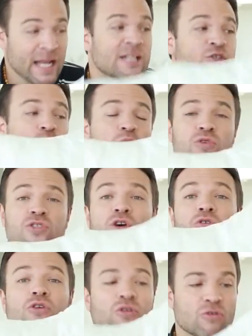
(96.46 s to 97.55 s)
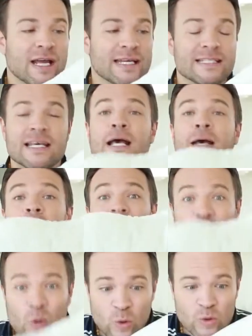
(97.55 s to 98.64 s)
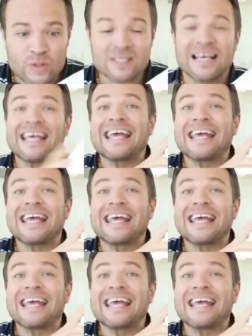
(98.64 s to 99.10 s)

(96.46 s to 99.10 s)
It's also great because